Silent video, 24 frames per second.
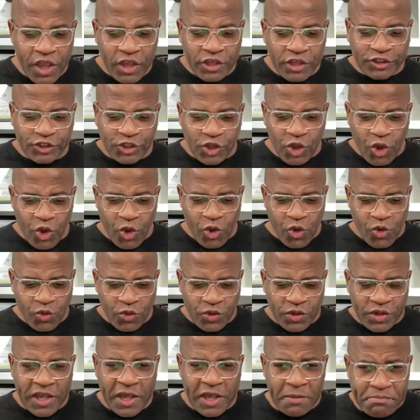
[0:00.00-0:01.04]

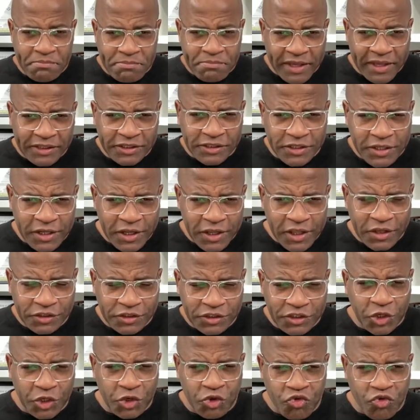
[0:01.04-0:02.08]
So commit
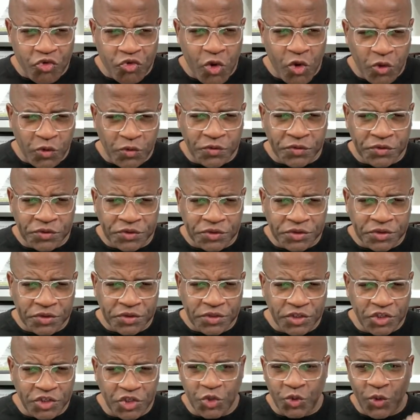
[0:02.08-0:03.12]
to growth.
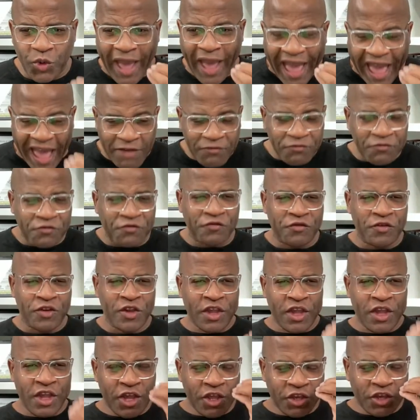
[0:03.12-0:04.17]
You have
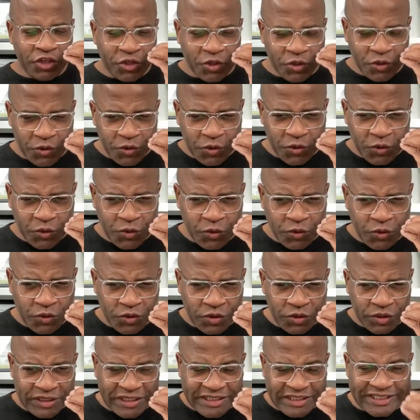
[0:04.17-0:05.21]
to
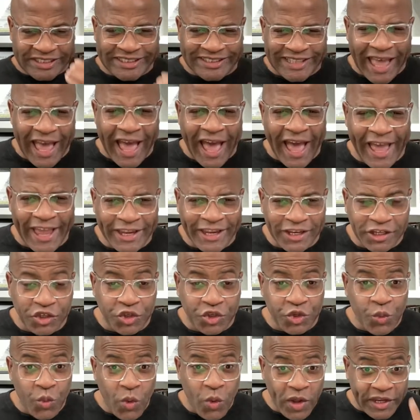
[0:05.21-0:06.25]
decide
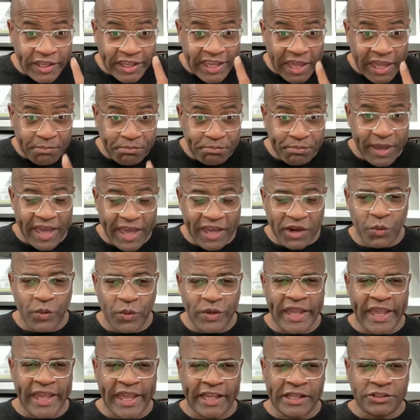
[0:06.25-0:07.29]
you want to get better
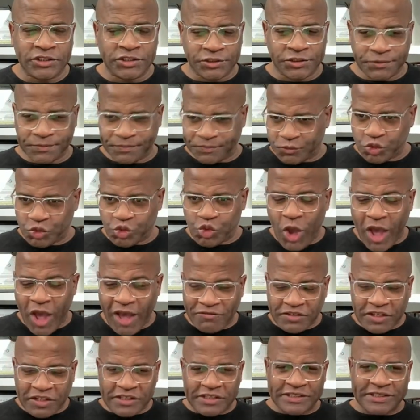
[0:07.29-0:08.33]
with age. You
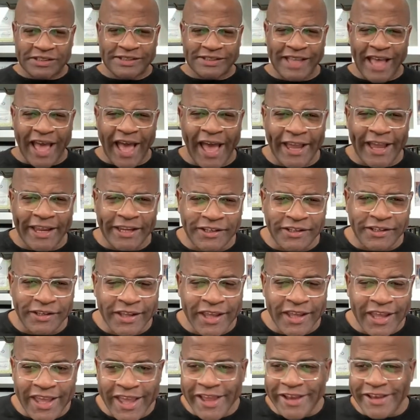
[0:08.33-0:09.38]
have to decide
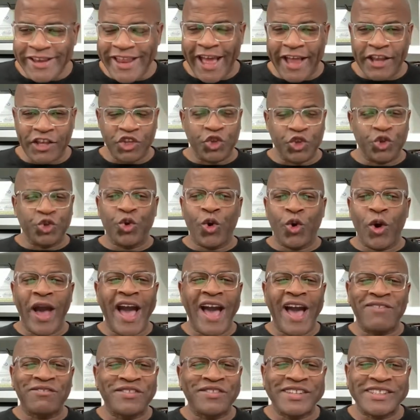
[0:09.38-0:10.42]
that you don't
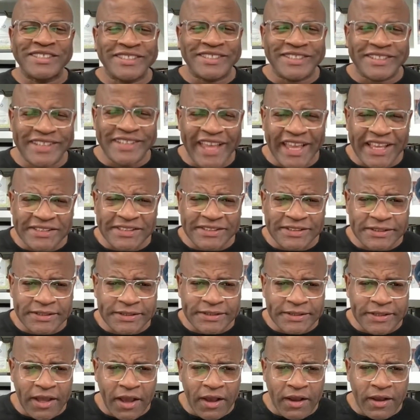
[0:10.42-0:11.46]
have to stay
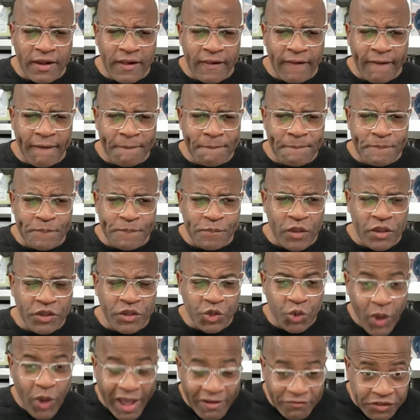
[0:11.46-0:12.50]
stuck.
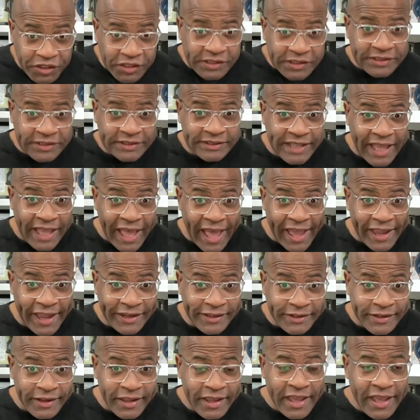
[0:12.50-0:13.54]
You have to
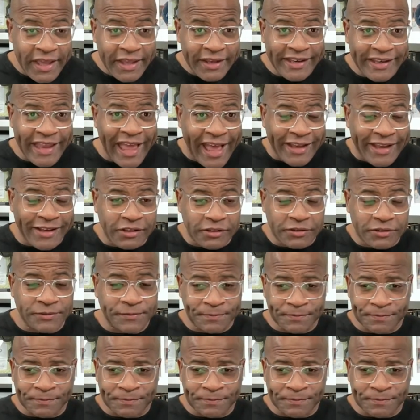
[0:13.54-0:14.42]
decide that